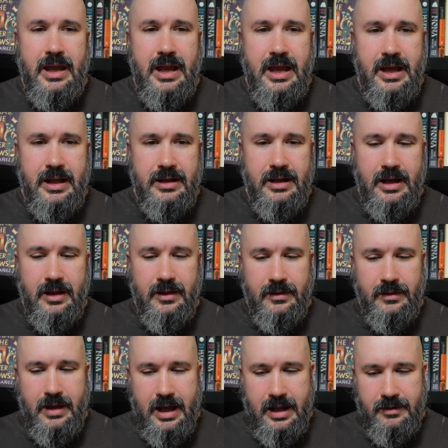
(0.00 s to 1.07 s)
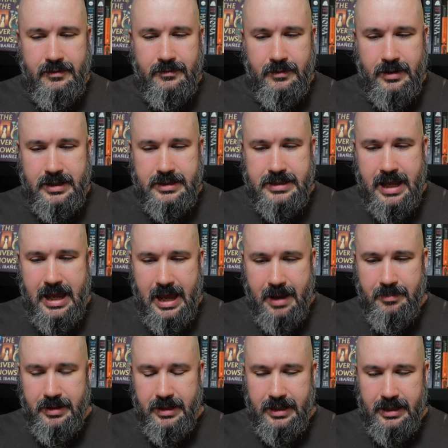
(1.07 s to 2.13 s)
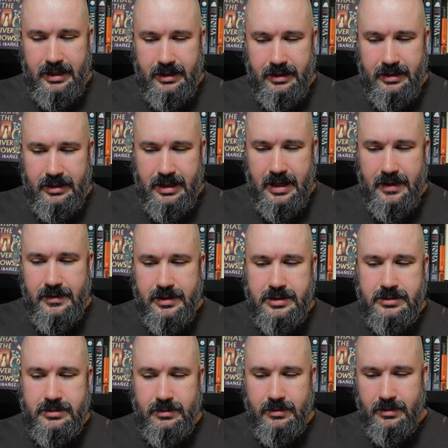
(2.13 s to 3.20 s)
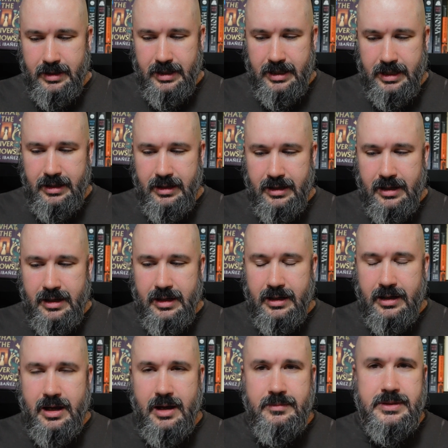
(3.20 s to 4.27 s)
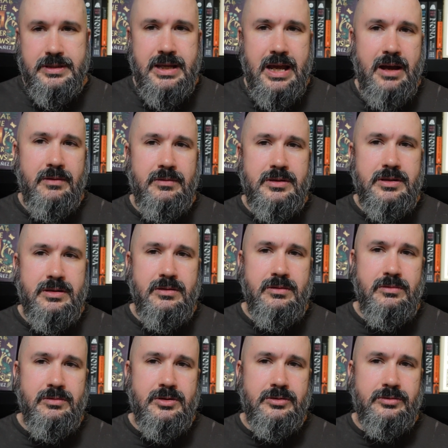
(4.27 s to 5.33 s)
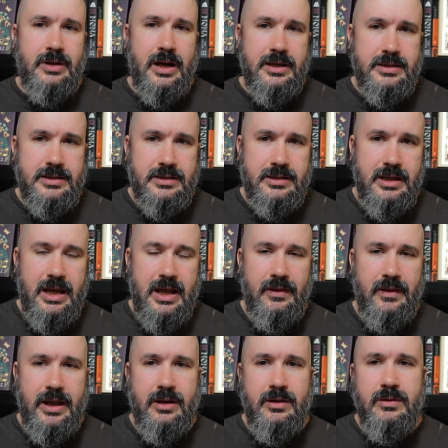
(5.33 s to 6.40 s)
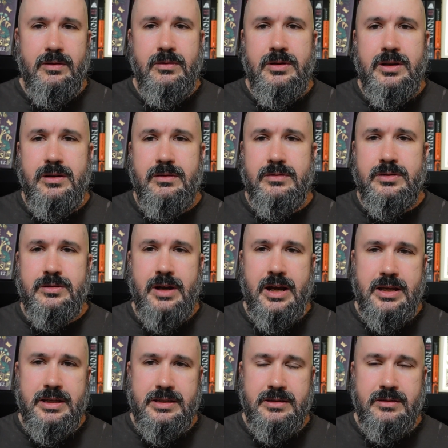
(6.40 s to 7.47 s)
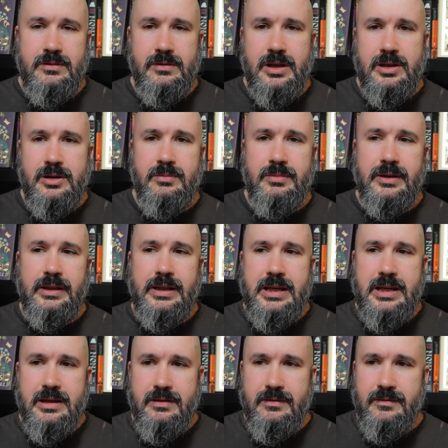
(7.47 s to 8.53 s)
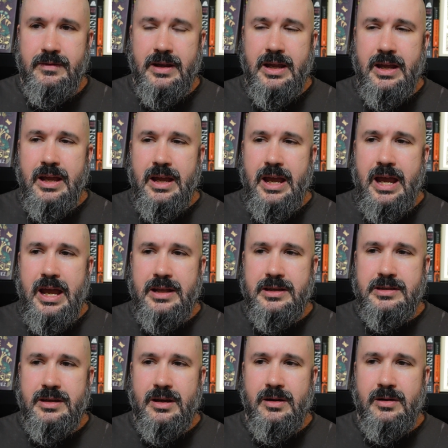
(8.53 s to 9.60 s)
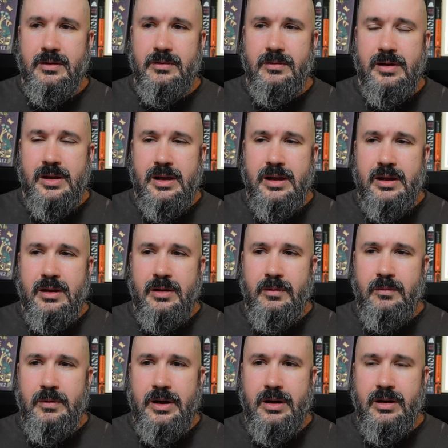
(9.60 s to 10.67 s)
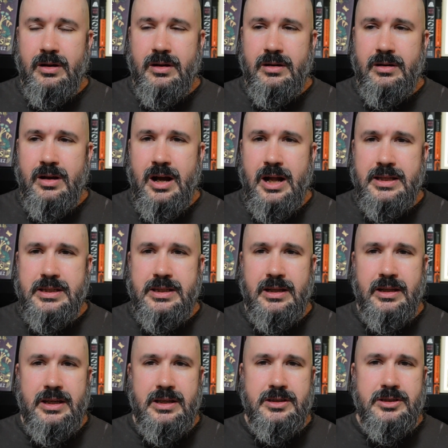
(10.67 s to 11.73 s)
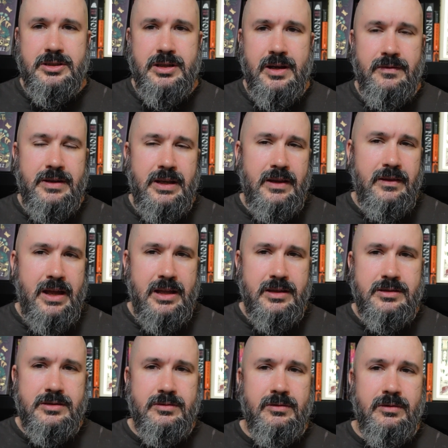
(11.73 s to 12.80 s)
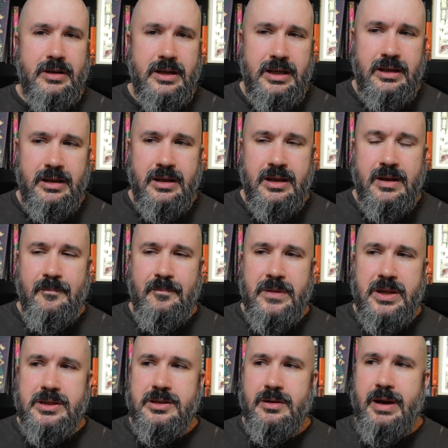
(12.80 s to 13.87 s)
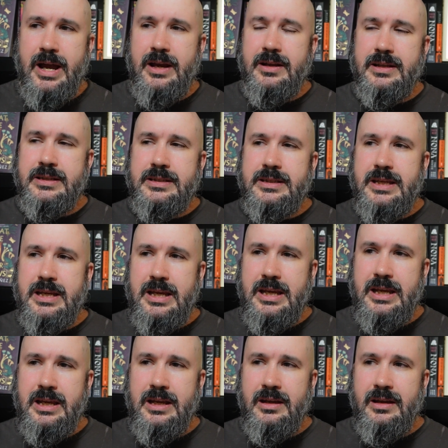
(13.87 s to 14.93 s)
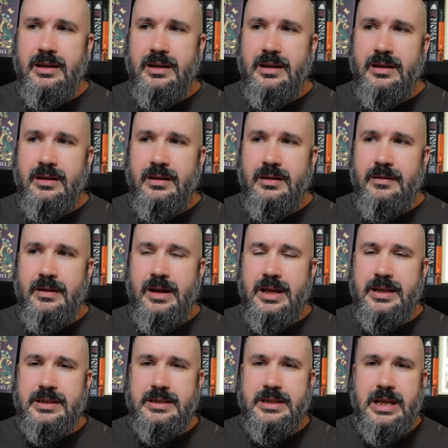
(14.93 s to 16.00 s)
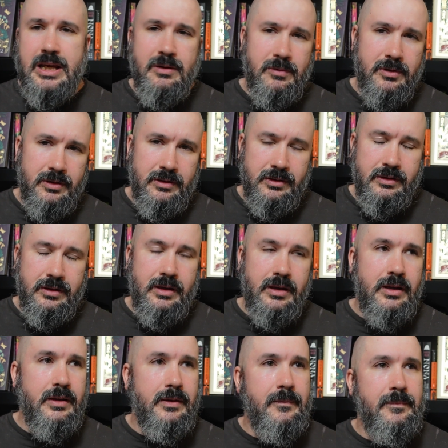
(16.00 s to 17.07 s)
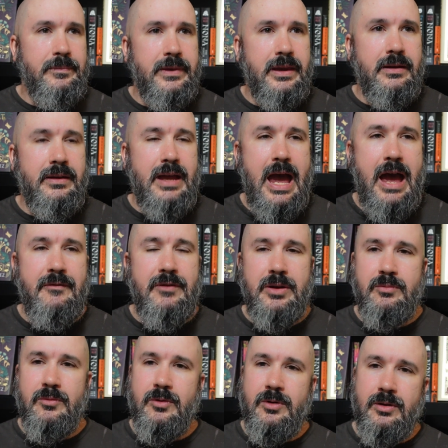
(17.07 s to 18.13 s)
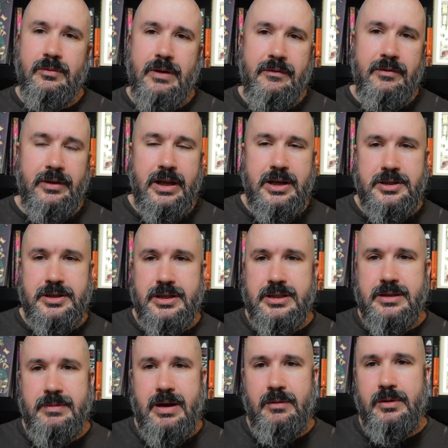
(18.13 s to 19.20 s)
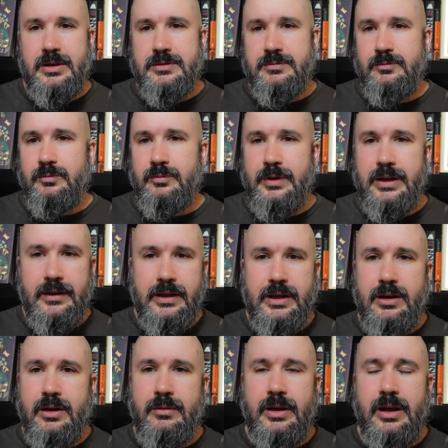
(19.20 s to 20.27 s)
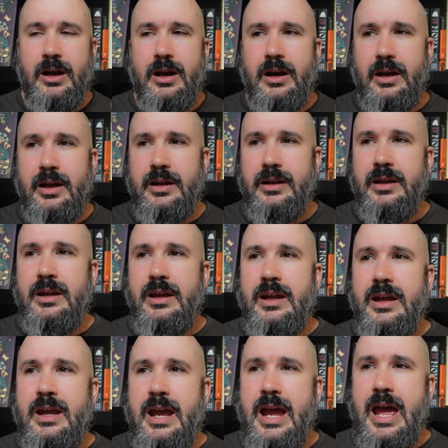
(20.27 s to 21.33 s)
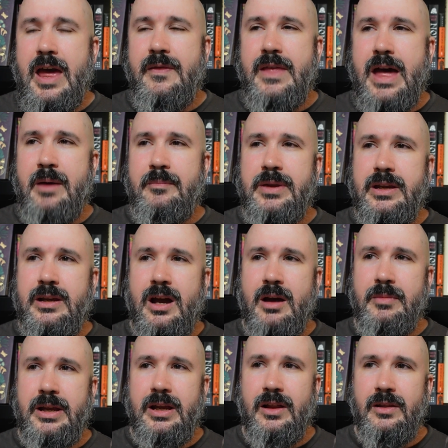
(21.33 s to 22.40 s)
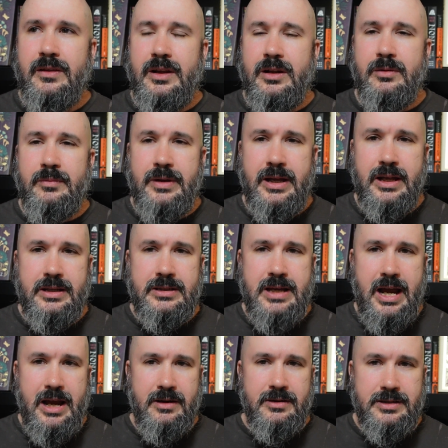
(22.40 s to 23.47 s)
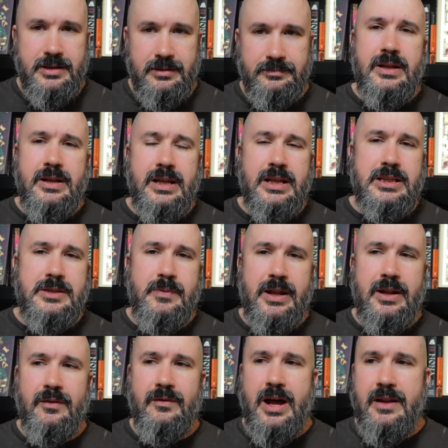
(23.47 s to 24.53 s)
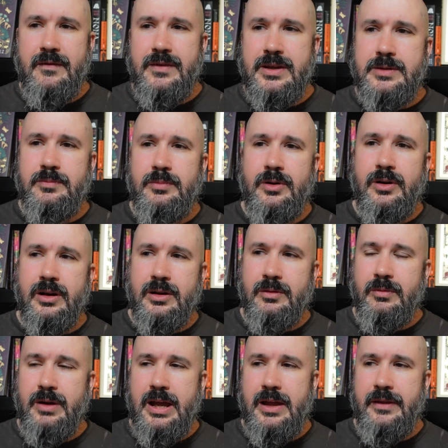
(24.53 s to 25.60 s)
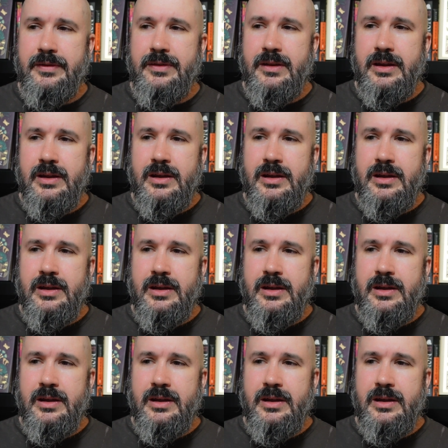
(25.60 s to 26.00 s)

And a lot of what is happening in the story comes down to trust. And like, who do you trust? Who can you believe? And so we are constantly shifting that story. So I could see a sequel having more revelations about what's really going on, and that becoming a little bit tiresome. We did spend a lot of this book with,